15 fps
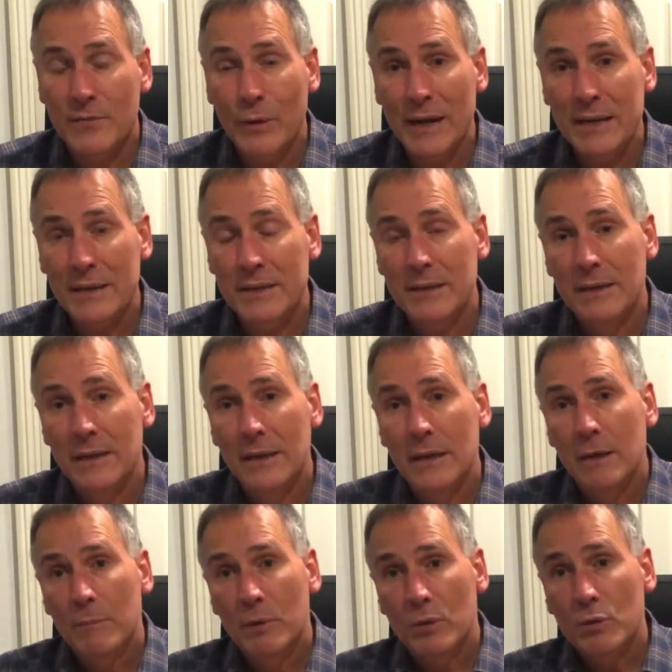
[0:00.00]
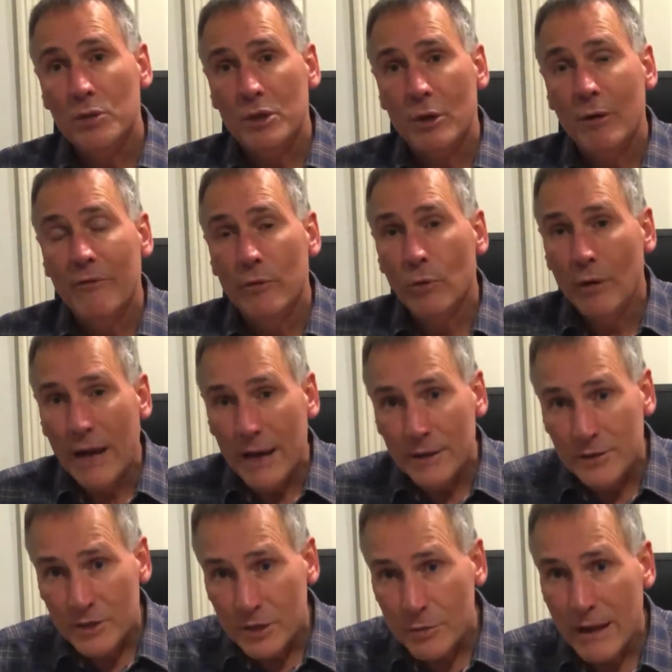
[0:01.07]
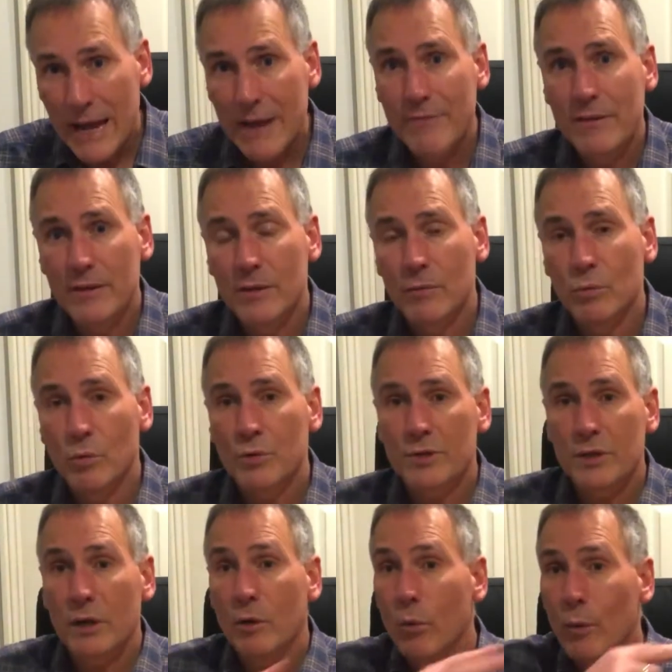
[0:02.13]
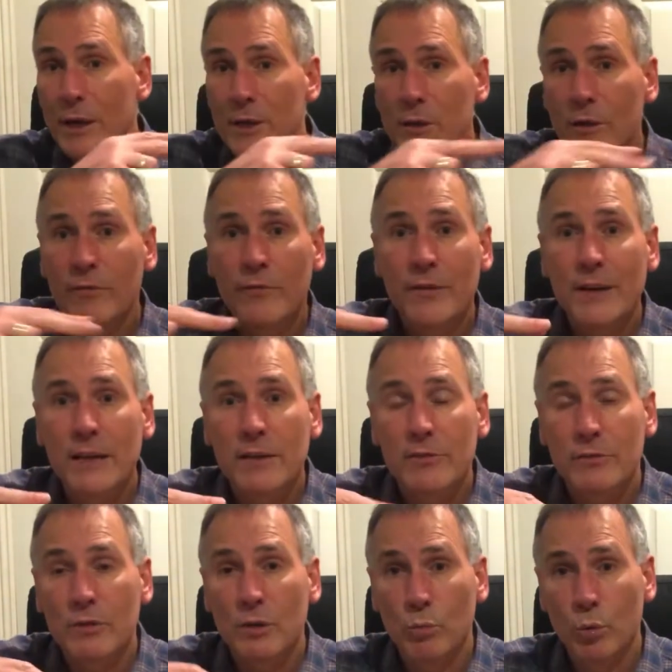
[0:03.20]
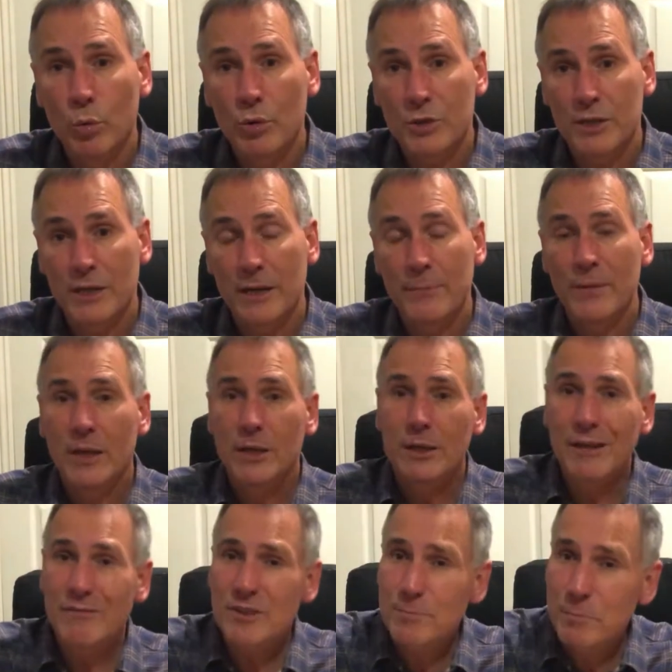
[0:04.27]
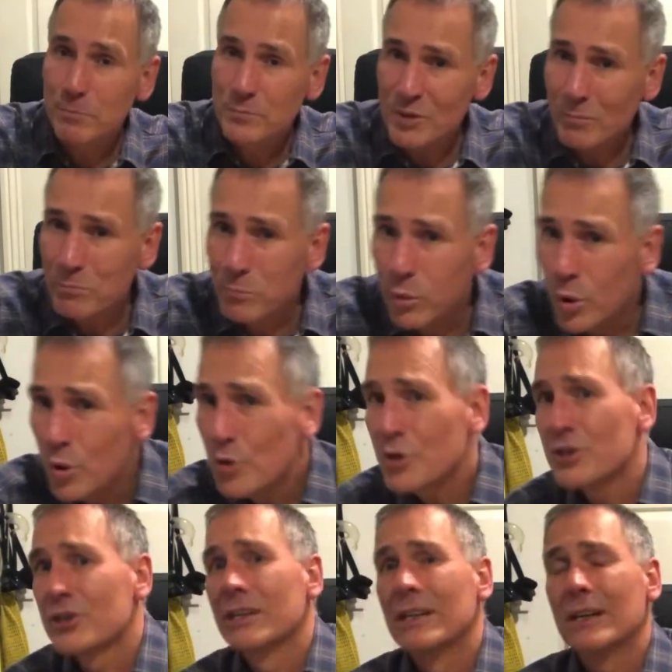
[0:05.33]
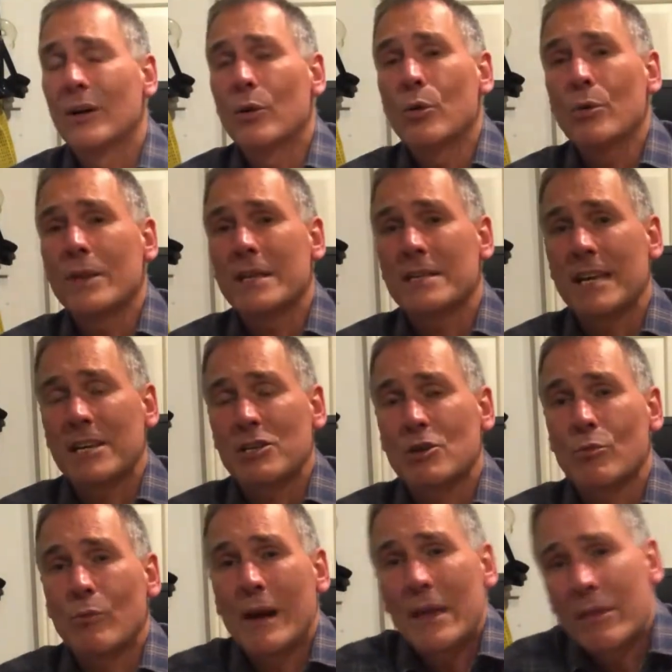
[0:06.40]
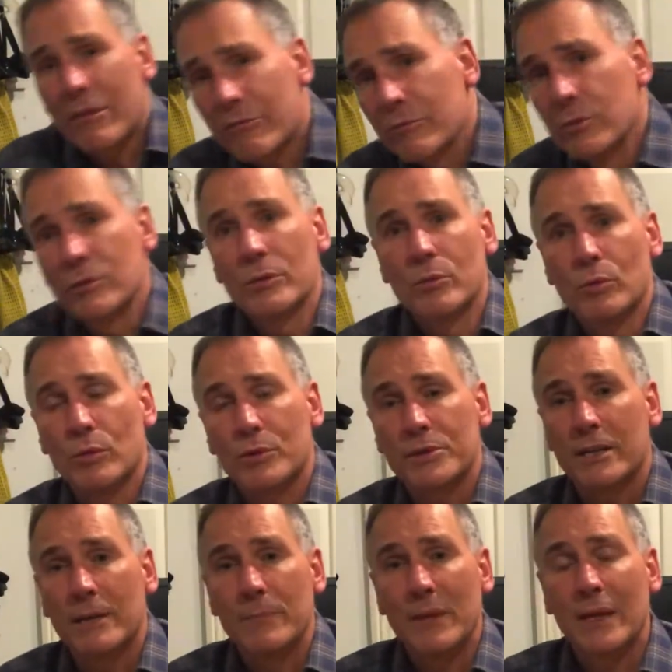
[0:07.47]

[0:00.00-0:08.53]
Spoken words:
weight, but also if you're too heavy in the water, when you're finning through the water, you have to sort of push all this extra weight through the water,